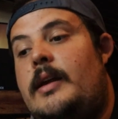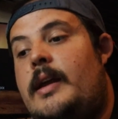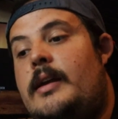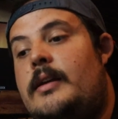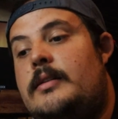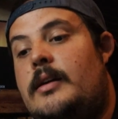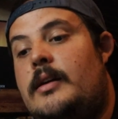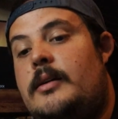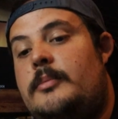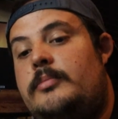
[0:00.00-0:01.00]

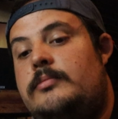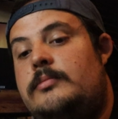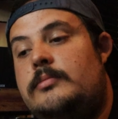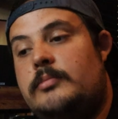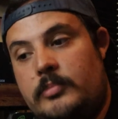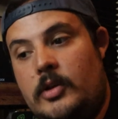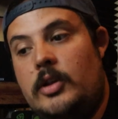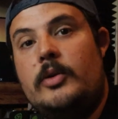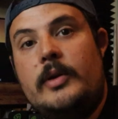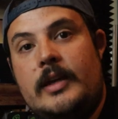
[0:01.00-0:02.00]
and
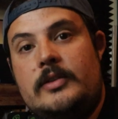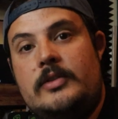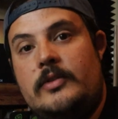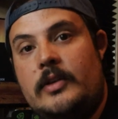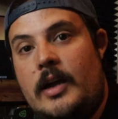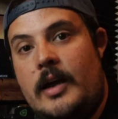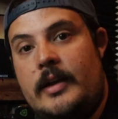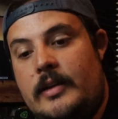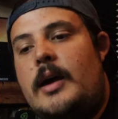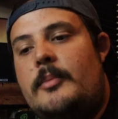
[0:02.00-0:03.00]
gluing it to the
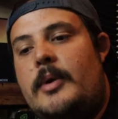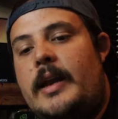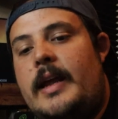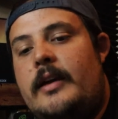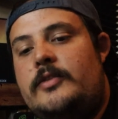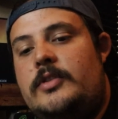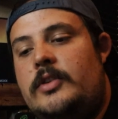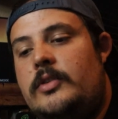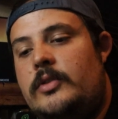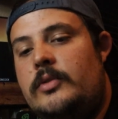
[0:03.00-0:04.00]
gun. I might have
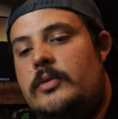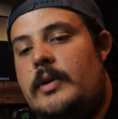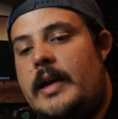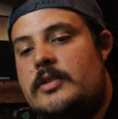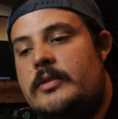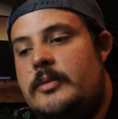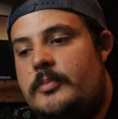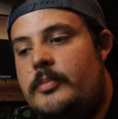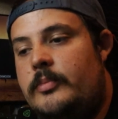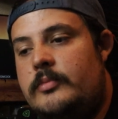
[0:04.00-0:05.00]
to
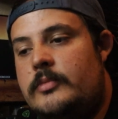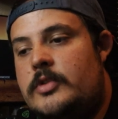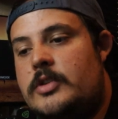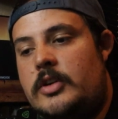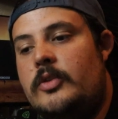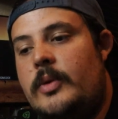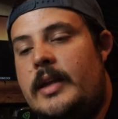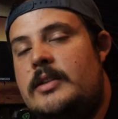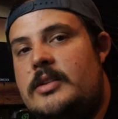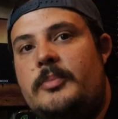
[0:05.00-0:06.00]
actually screw
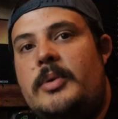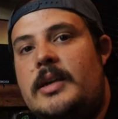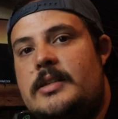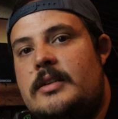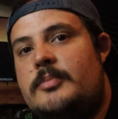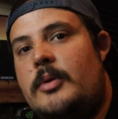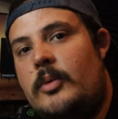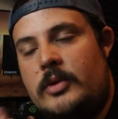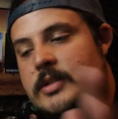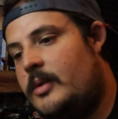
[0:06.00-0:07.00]
in some pieces, but
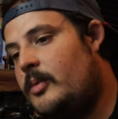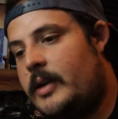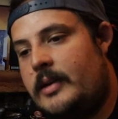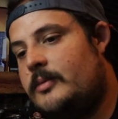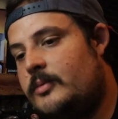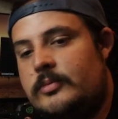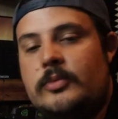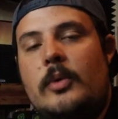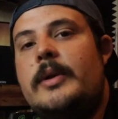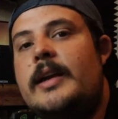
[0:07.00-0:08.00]
we'll see. We'll get
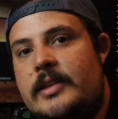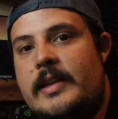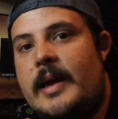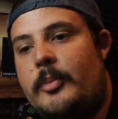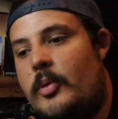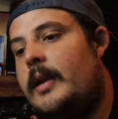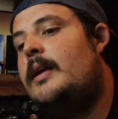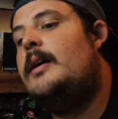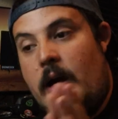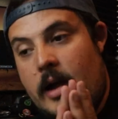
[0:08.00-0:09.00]
when we get to that point.
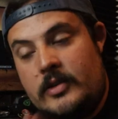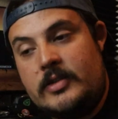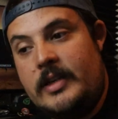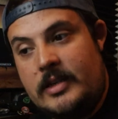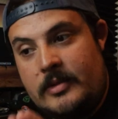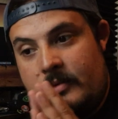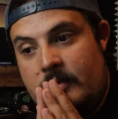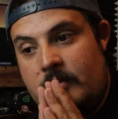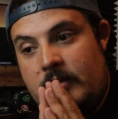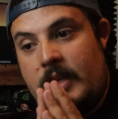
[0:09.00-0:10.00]
I also need to
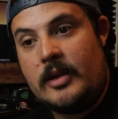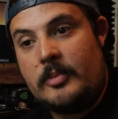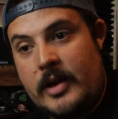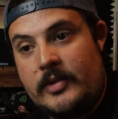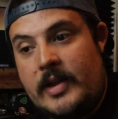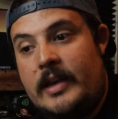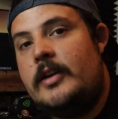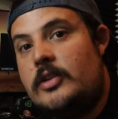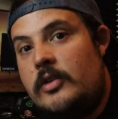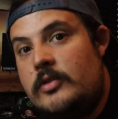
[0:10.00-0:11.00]
think about that.
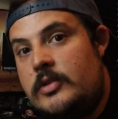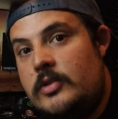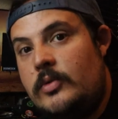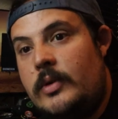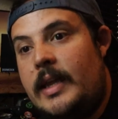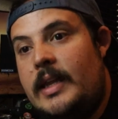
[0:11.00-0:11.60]
If I don't do